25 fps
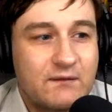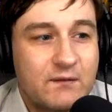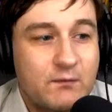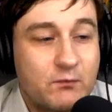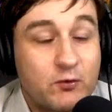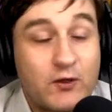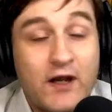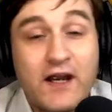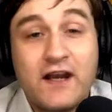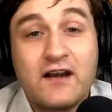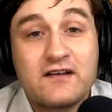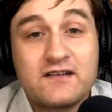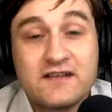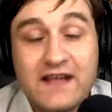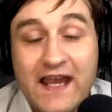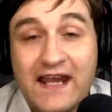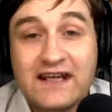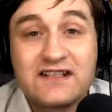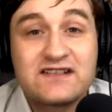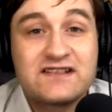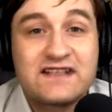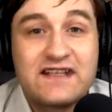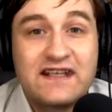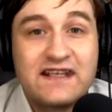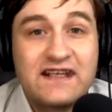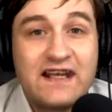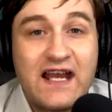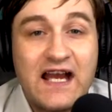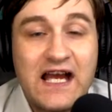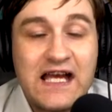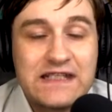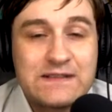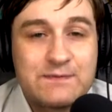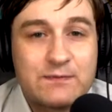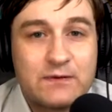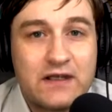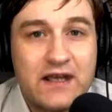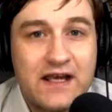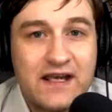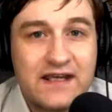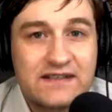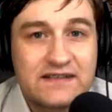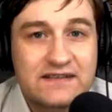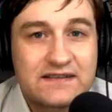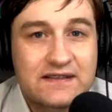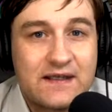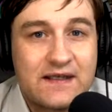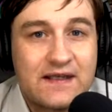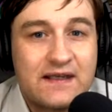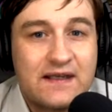prior to actually getting
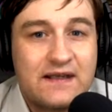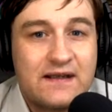hospitalized.